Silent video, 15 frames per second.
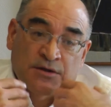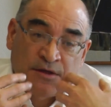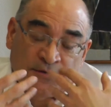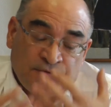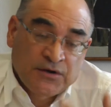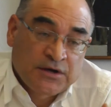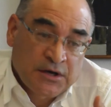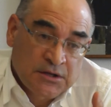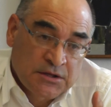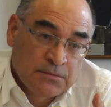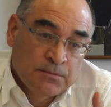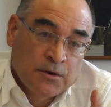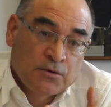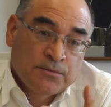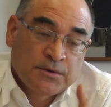South Africa at
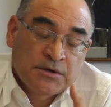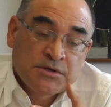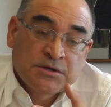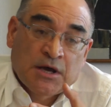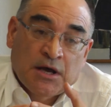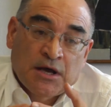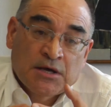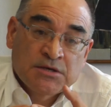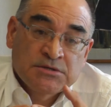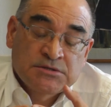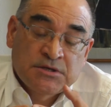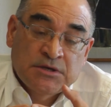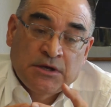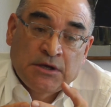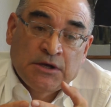the moment
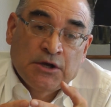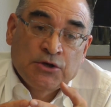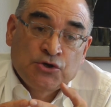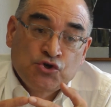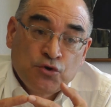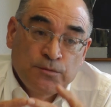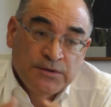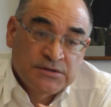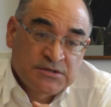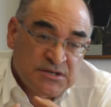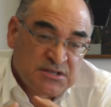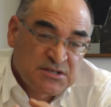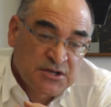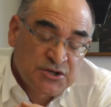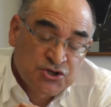has the
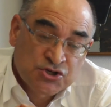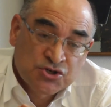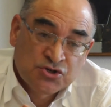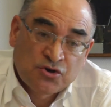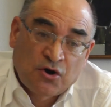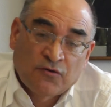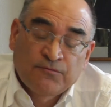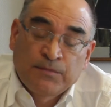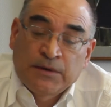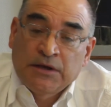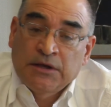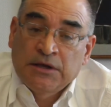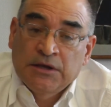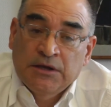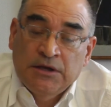dubious distinction of
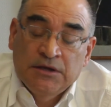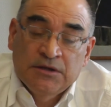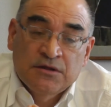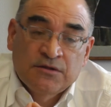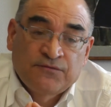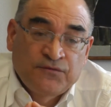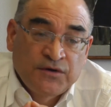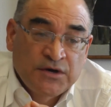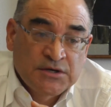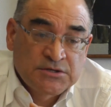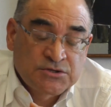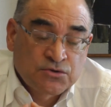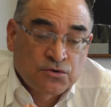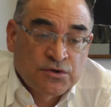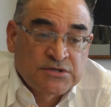being either the
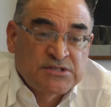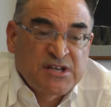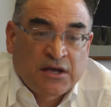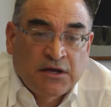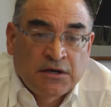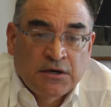first or the